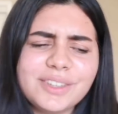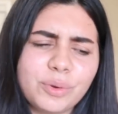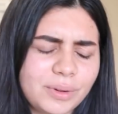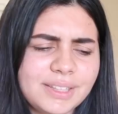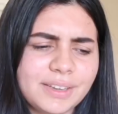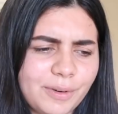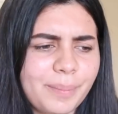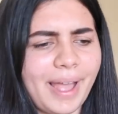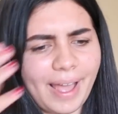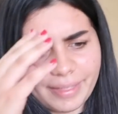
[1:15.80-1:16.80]
on a totally
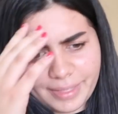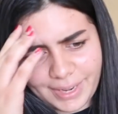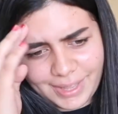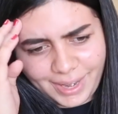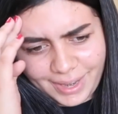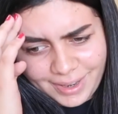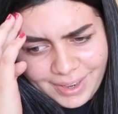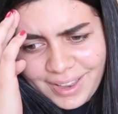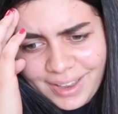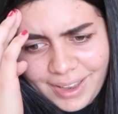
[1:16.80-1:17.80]
different path, and like,
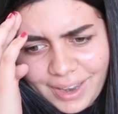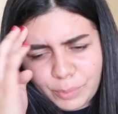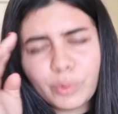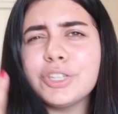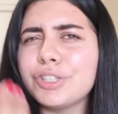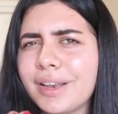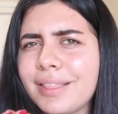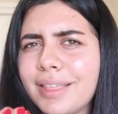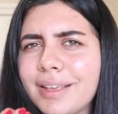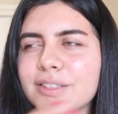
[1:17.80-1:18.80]
I'm
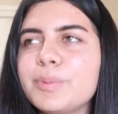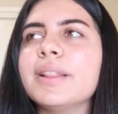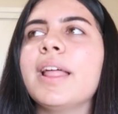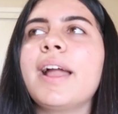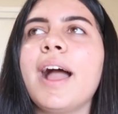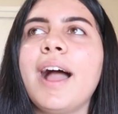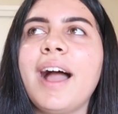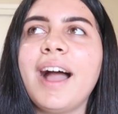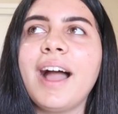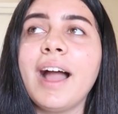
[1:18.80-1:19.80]
questioning things, but like,
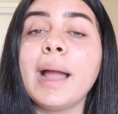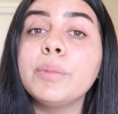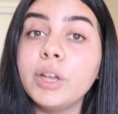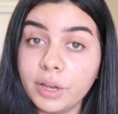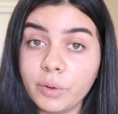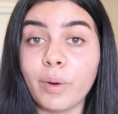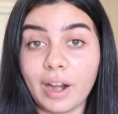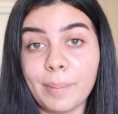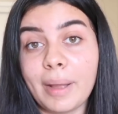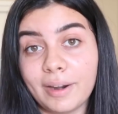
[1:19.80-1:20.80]
I'm good
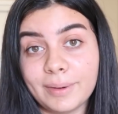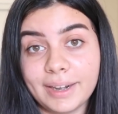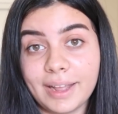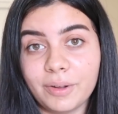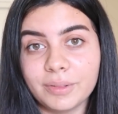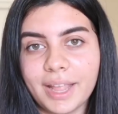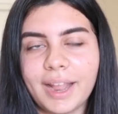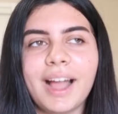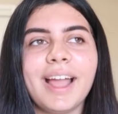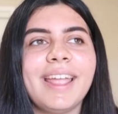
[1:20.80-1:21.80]
where I'm at right now.
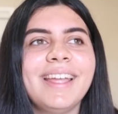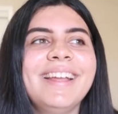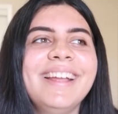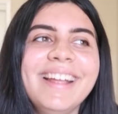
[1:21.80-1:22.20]
Like, I